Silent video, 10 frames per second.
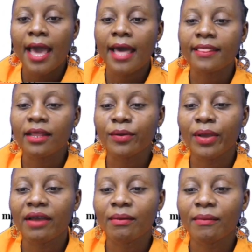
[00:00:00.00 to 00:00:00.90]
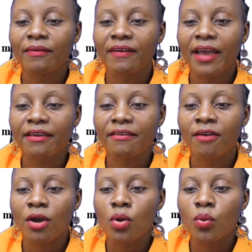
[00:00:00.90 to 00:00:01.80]
And then we have number 5,
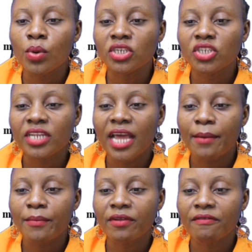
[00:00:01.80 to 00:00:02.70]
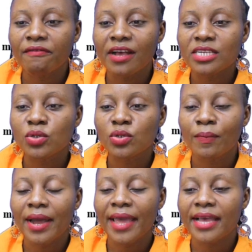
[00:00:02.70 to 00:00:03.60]
which term refers to
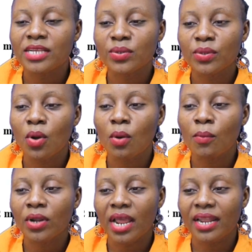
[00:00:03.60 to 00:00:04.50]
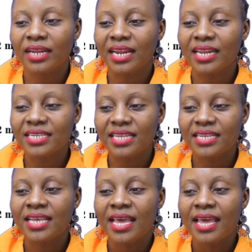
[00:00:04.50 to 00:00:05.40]
buyers with common
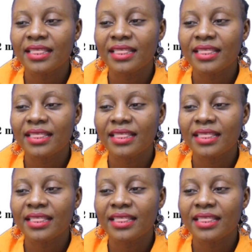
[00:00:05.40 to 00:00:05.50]
characteristics